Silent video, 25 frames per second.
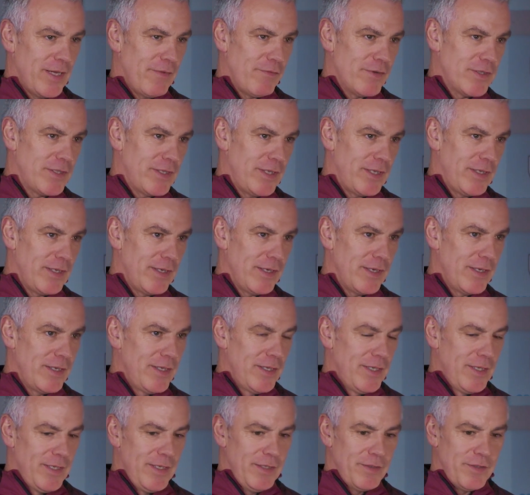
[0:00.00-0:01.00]
Obviously,
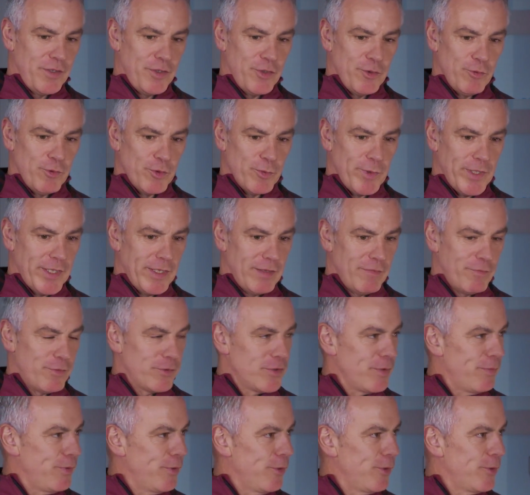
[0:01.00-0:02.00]
it's a huge weekend
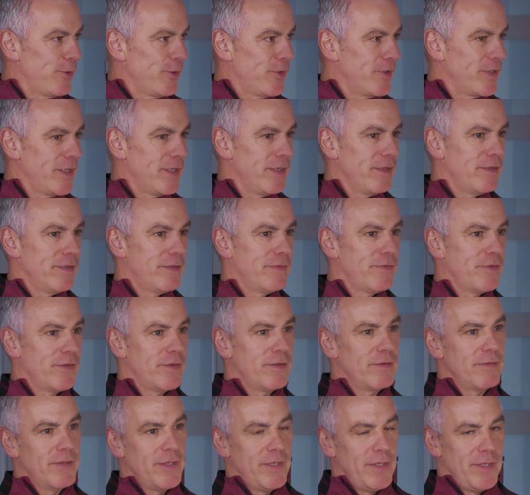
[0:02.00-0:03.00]
for supporters and
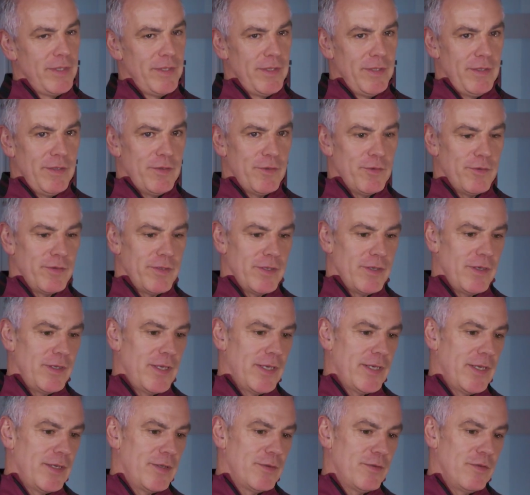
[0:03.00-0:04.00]
for all
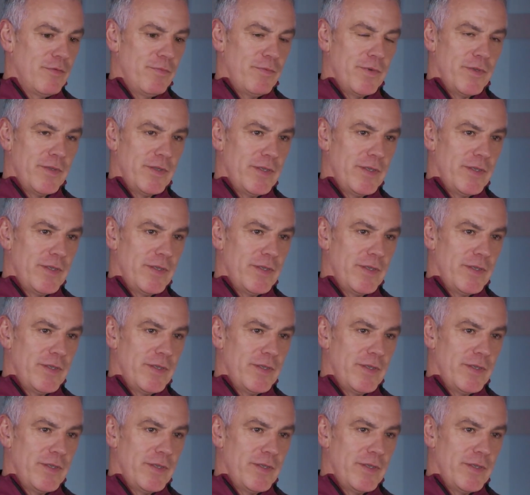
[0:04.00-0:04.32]
that kind of stuff.